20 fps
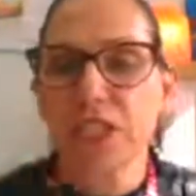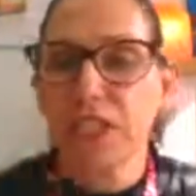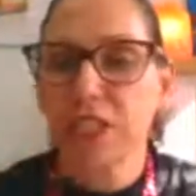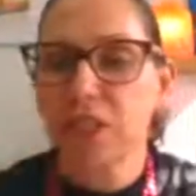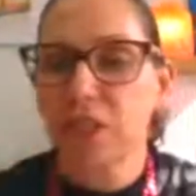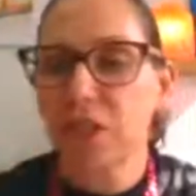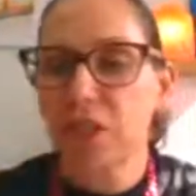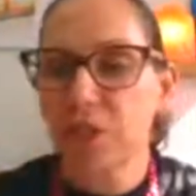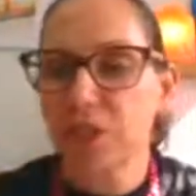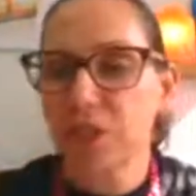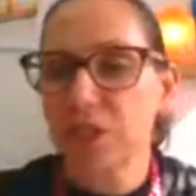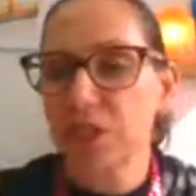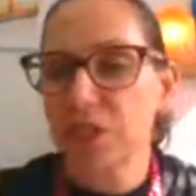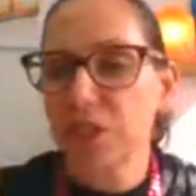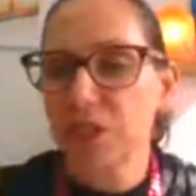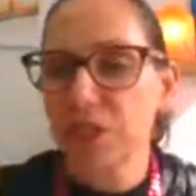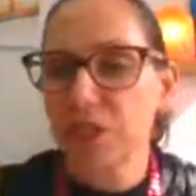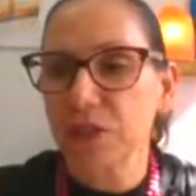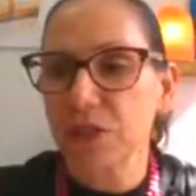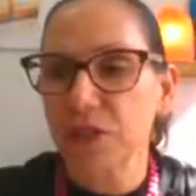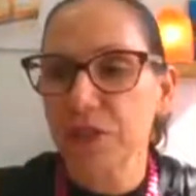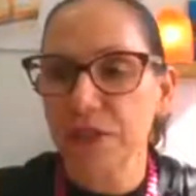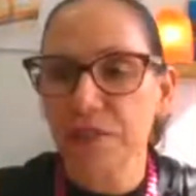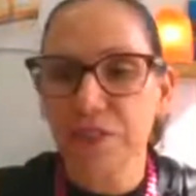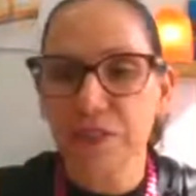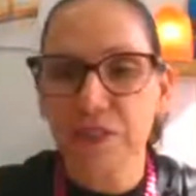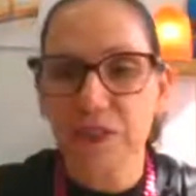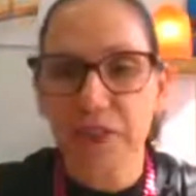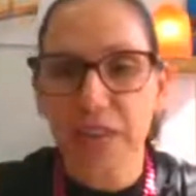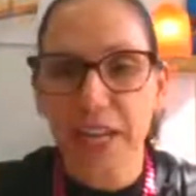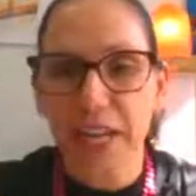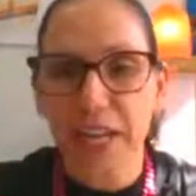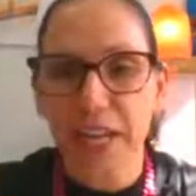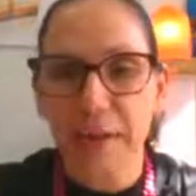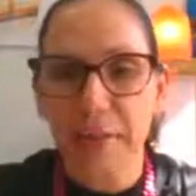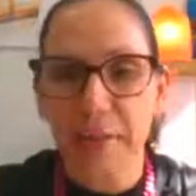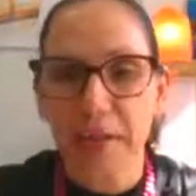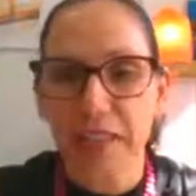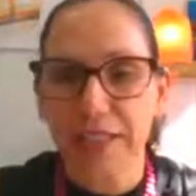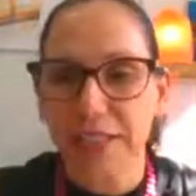It's common to kind of try and
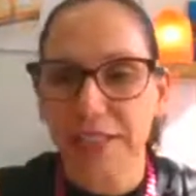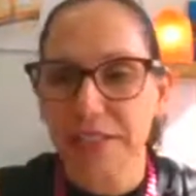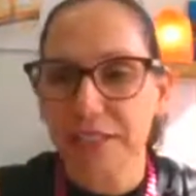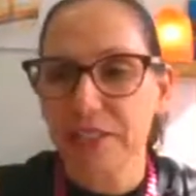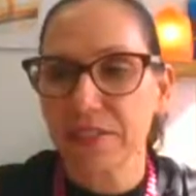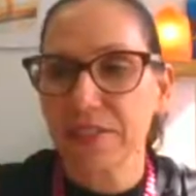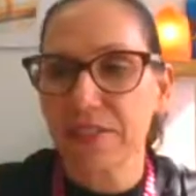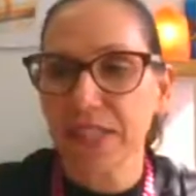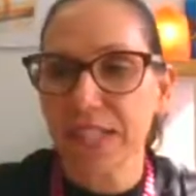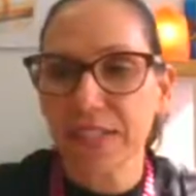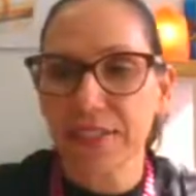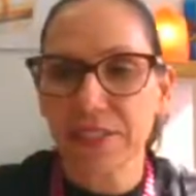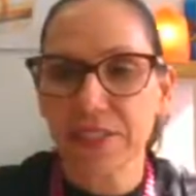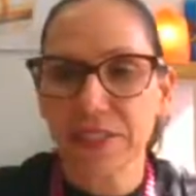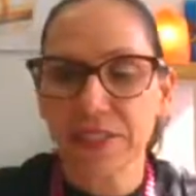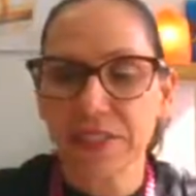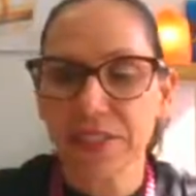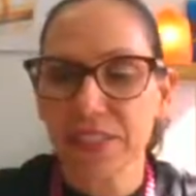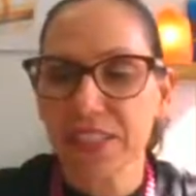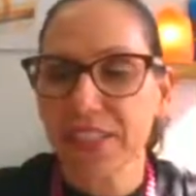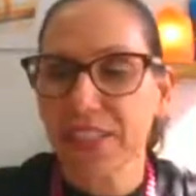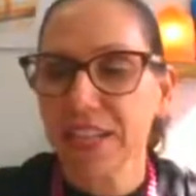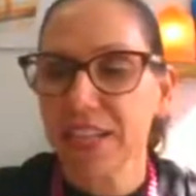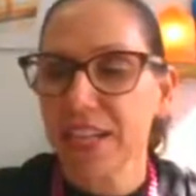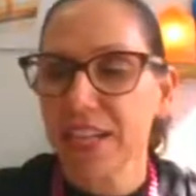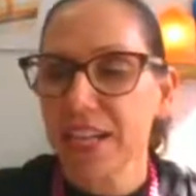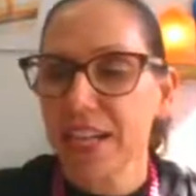numb ourselves out of the